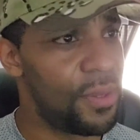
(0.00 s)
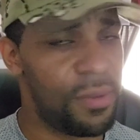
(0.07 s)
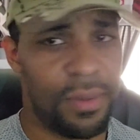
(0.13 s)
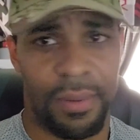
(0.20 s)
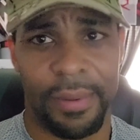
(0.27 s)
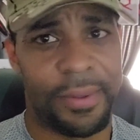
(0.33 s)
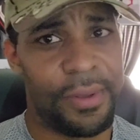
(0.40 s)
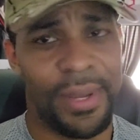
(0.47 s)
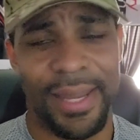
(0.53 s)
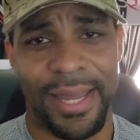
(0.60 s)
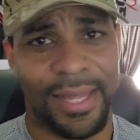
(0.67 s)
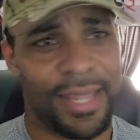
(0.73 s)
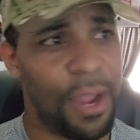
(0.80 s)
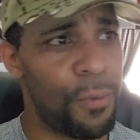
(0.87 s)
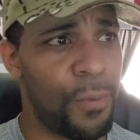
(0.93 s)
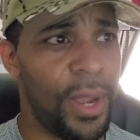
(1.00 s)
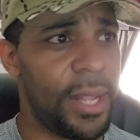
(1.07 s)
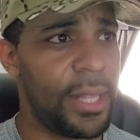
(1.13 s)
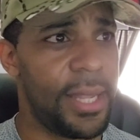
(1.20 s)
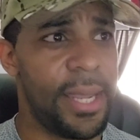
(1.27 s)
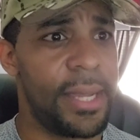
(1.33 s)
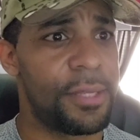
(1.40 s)
But you can get that
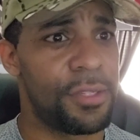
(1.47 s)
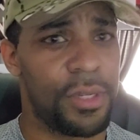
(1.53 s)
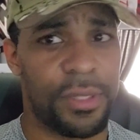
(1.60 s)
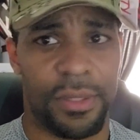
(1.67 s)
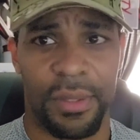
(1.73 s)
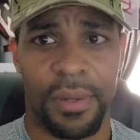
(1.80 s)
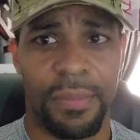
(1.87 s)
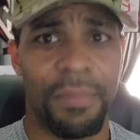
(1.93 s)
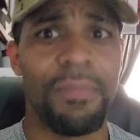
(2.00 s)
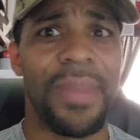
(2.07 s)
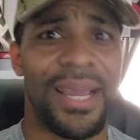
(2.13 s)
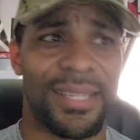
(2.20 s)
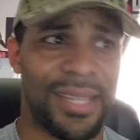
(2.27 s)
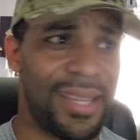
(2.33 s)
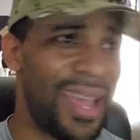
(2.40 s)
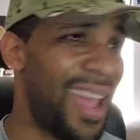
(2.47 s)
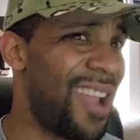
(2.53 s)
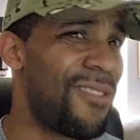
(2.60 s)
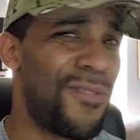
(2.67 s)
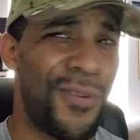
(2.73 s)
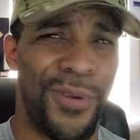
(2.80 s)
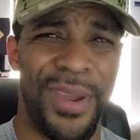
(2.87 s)
readily and just mix it
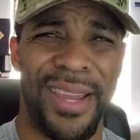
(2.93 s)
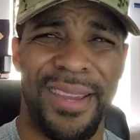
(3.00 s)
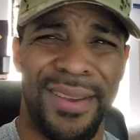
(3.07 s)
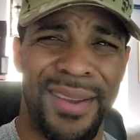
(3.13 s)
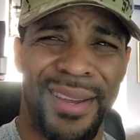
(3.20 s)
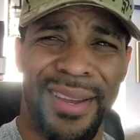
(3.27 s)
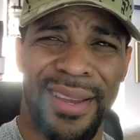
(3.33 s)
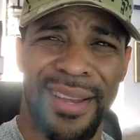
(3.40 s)
every